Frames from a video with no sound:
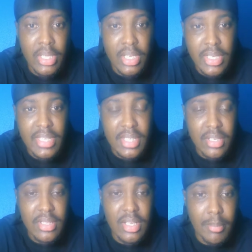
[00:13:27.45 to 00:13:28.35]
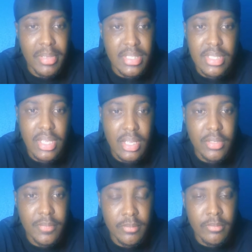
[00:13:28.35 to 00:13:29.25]
in case anything happens to
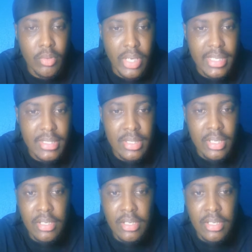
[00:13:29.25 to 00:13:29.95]
Hayden, right?